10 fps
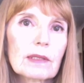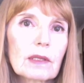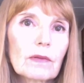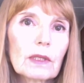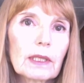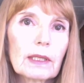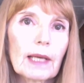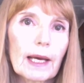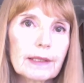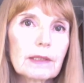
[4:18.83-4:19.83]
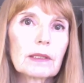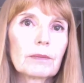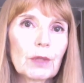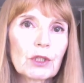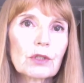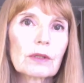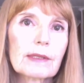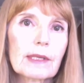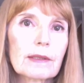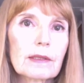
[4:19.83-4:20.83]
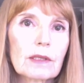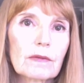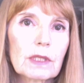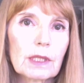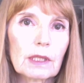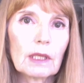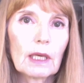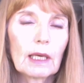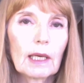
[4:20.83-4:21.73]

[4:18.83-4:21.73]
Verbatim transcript: there's definitely an added emotional sensitivity.